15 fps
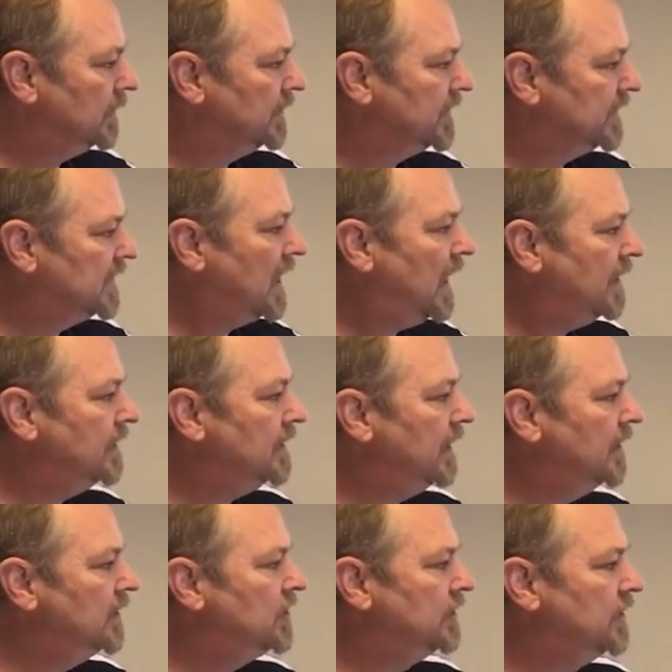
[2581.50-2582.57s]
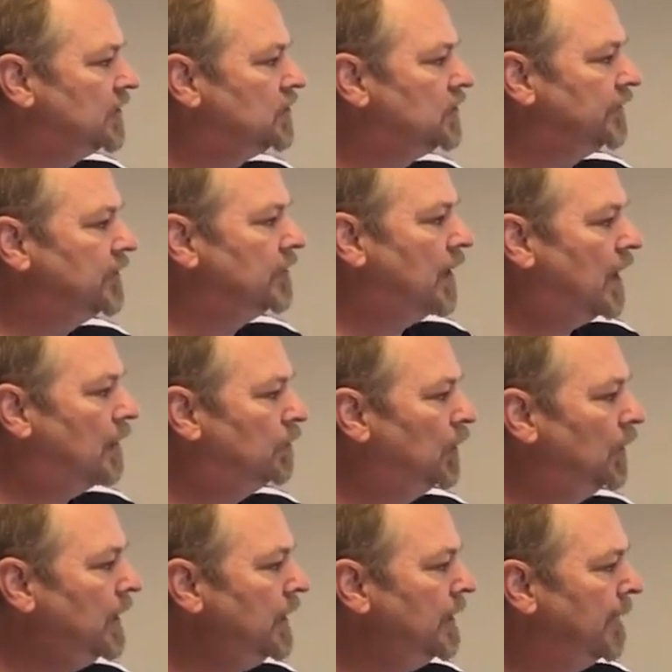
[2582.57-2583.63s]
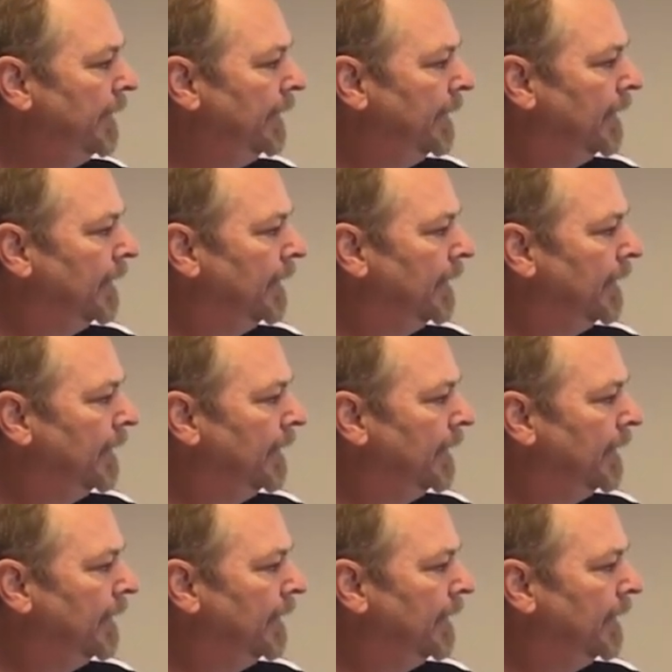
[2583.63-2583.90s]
on the side of the engine that's driven by a pulley.